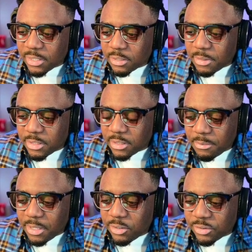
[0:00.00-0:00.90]
It's gonna
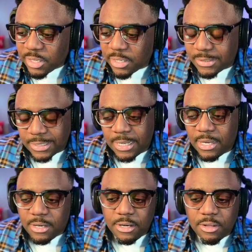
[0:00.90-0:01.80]
be interesting because
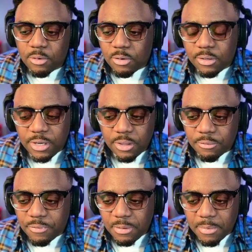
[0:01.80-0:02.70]
neither
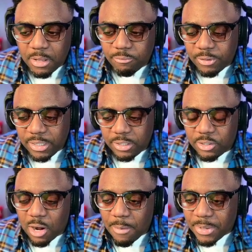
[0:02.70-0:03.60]
female really
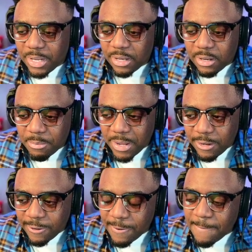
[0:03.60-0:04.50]
dominated
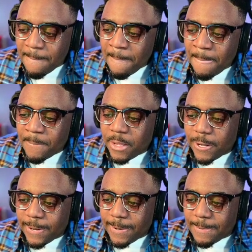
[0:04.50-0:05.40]
Amanda.
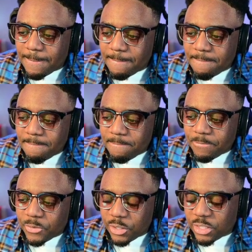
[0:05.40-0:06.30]
So
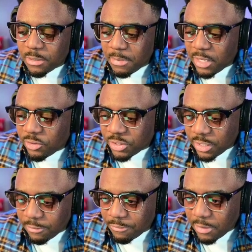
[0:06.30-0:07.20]
this is gonna be an
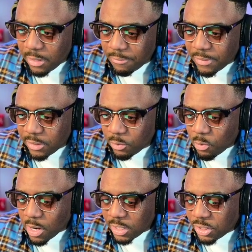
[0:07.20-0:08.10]
interesting fight to
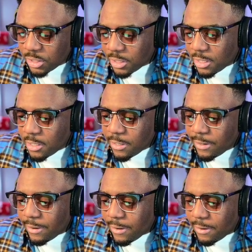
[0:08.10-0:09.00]
watch.
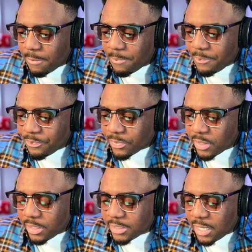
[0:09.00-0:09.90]

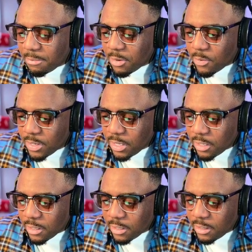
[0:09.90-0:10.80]
Let's keep going here.